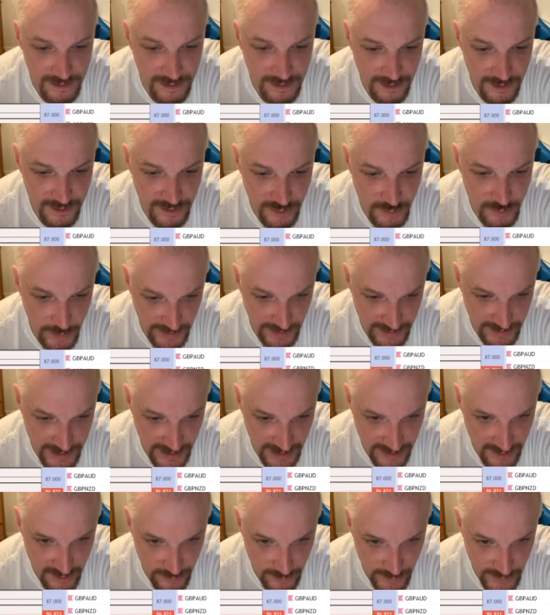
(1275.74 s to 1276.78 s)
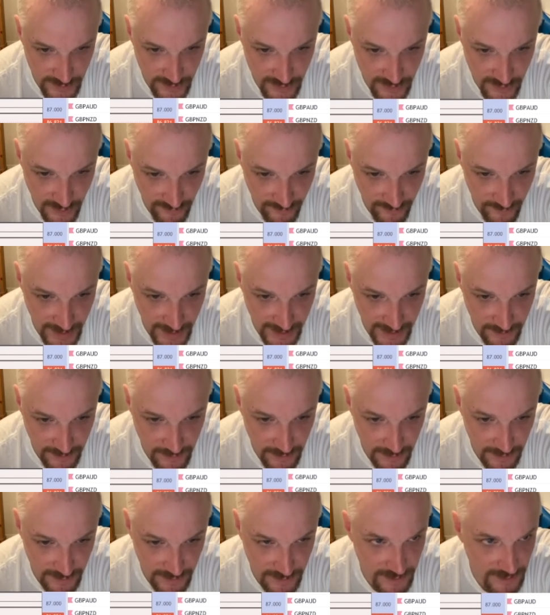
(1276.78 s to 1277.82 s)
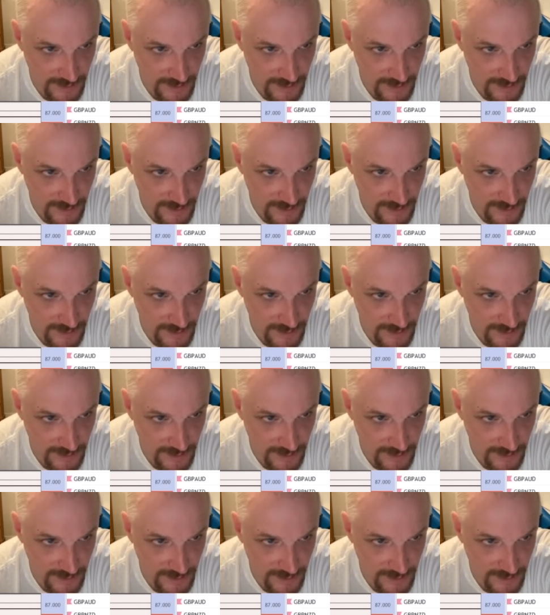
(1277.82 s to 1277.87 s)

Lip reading: just want to test something just off my one.